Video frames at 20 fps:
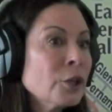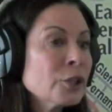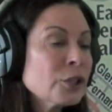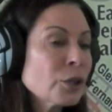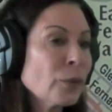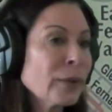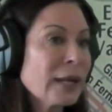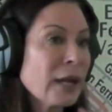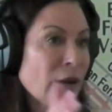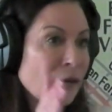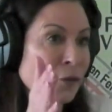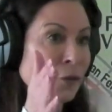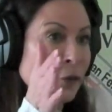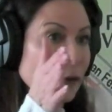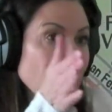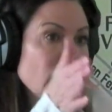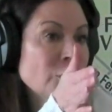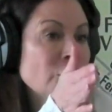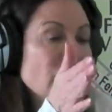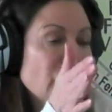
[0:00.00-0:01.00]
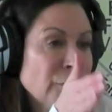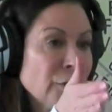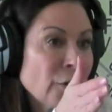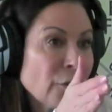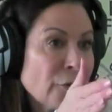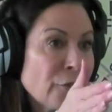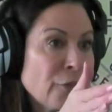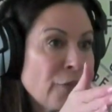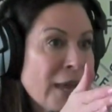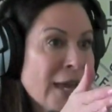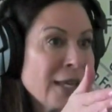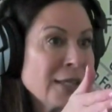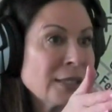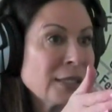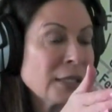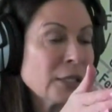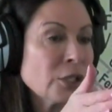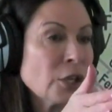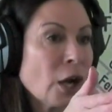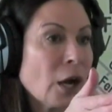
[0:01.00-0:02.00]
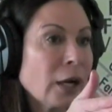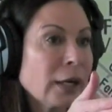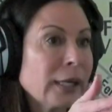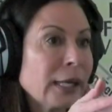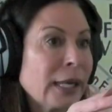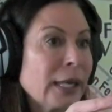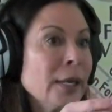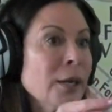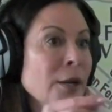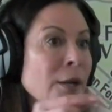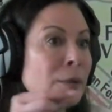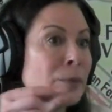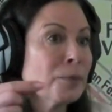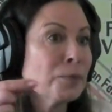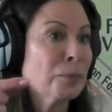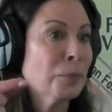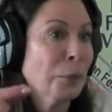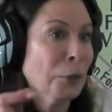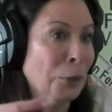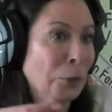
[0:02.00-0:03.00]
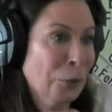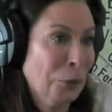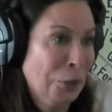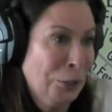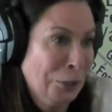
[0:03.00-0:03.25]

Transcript: So we got footage of your face and doggy, but it